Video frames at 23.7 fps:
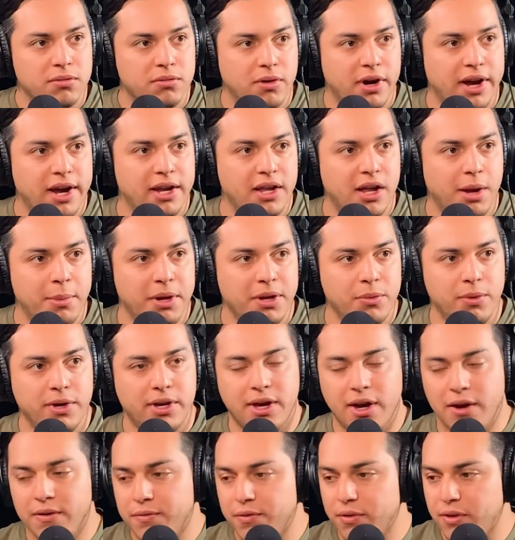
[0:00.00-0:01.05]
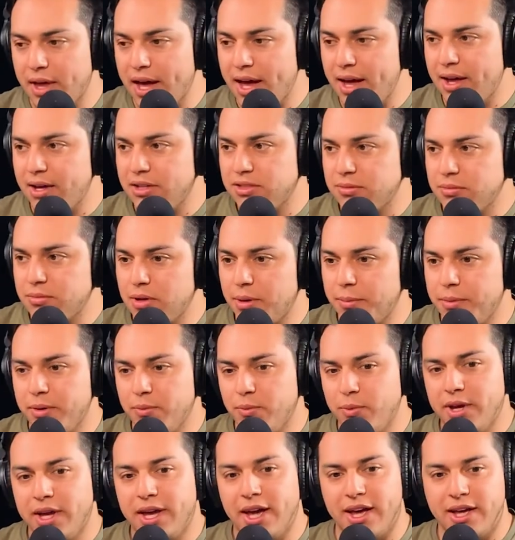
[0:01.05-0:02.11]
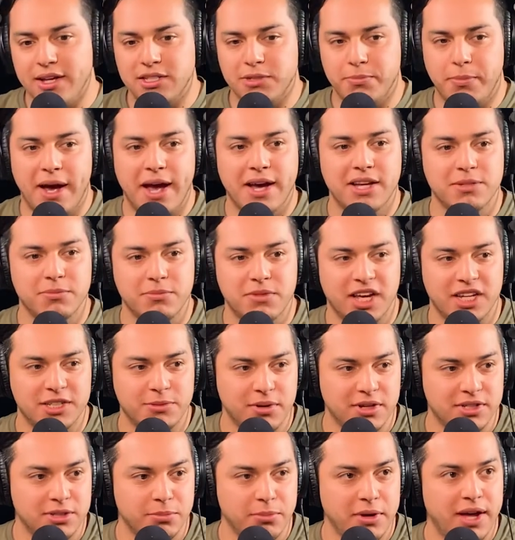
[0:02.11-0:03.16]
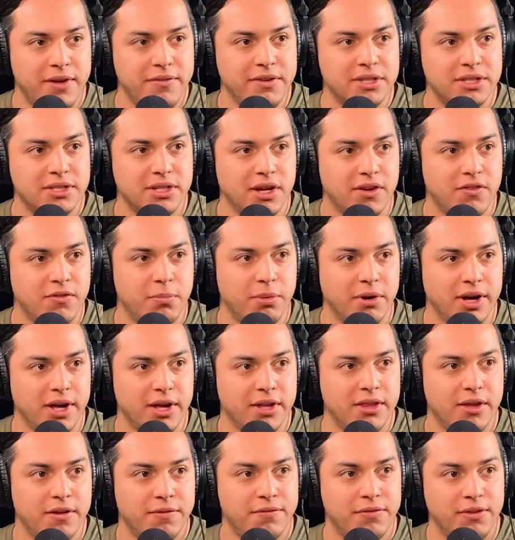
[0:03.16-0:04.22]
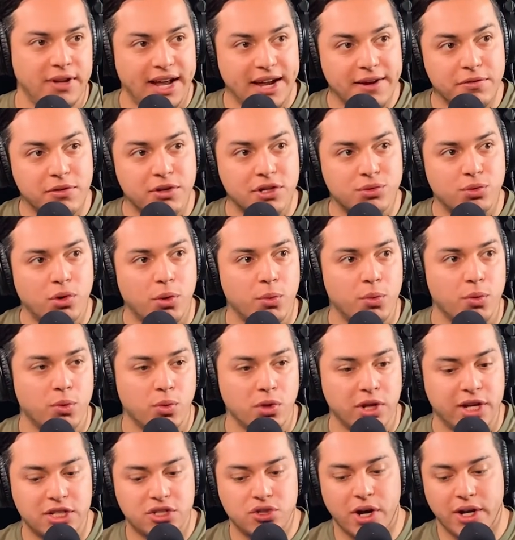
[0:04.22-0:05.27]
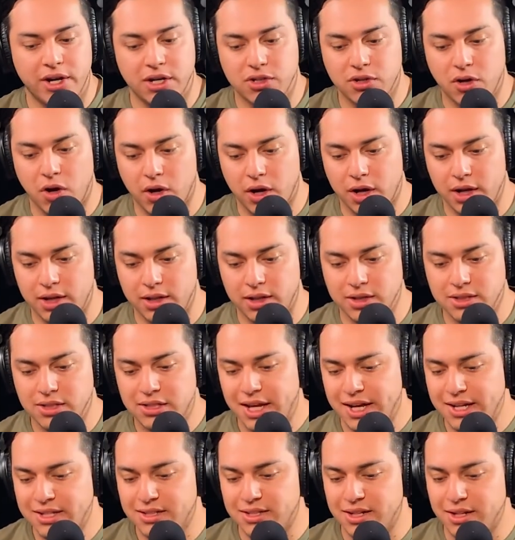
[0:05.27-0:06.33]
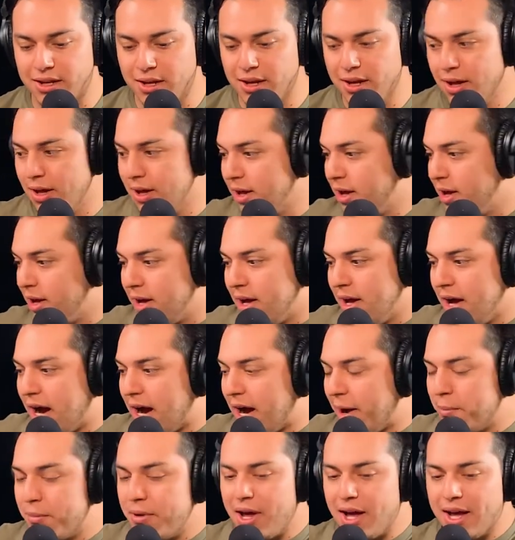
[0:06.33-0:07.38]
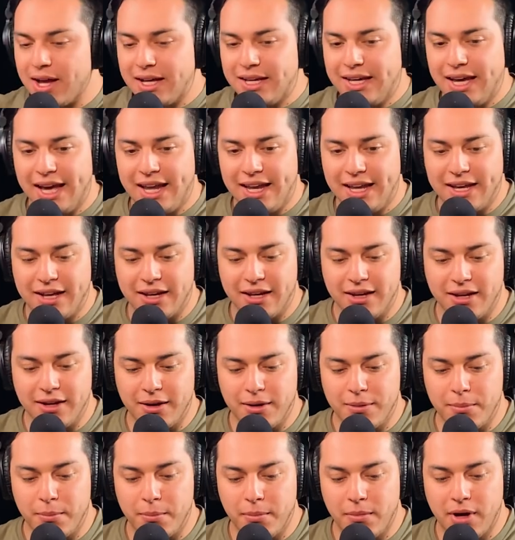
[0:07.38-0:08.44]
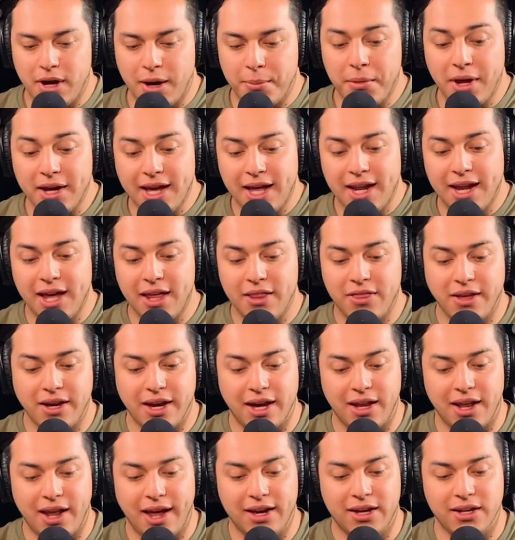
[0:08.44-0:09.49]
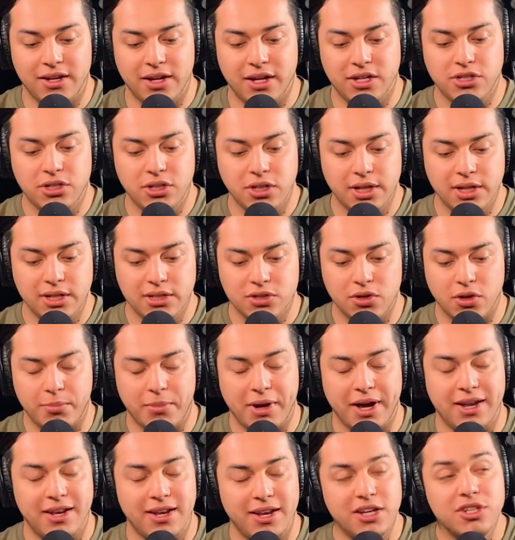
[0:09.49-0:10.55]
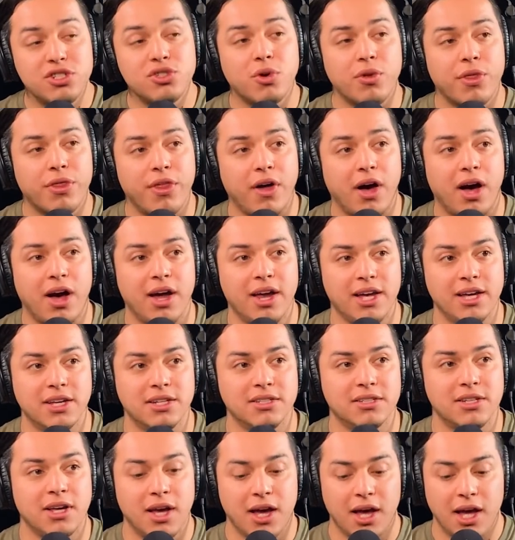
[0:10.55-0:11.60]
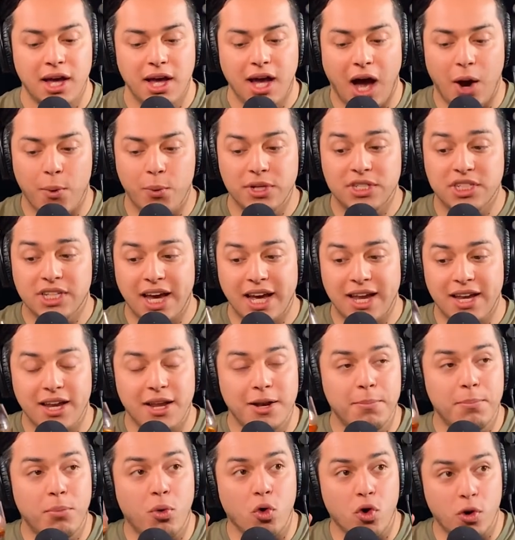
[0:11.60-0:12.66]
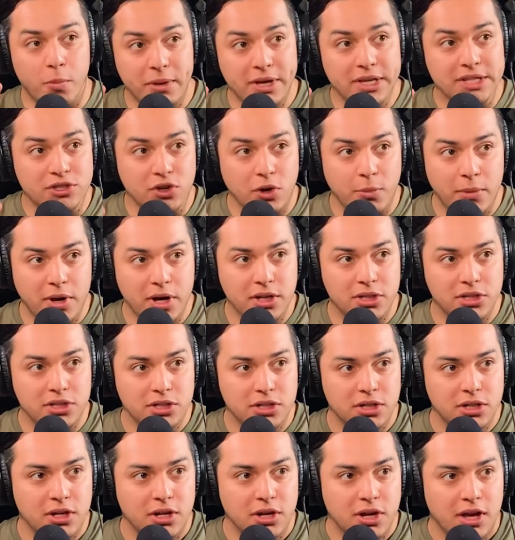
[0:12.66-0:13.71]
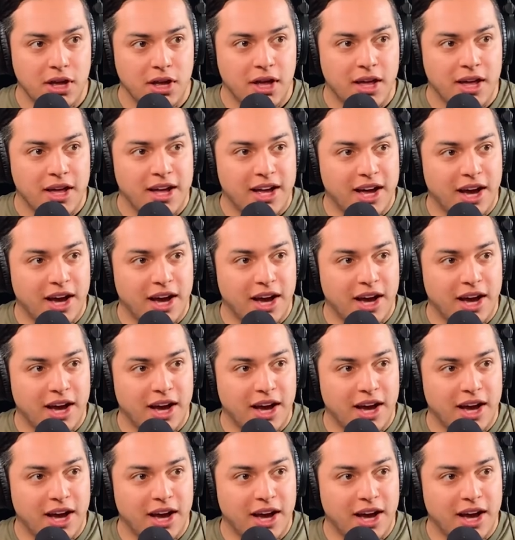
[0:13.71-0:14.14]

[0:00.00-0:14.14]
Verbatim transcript: Yeah. Right? I mean, we care for that. I mean, we get smacked sometimes by some heavy stuff, but the flavor is what we're really trying to target in this tasting. Mm-hmm. I'm not getting I'm not getting anything I like initially. So my initial thought is, I wish Ken didn't pour me so much mm.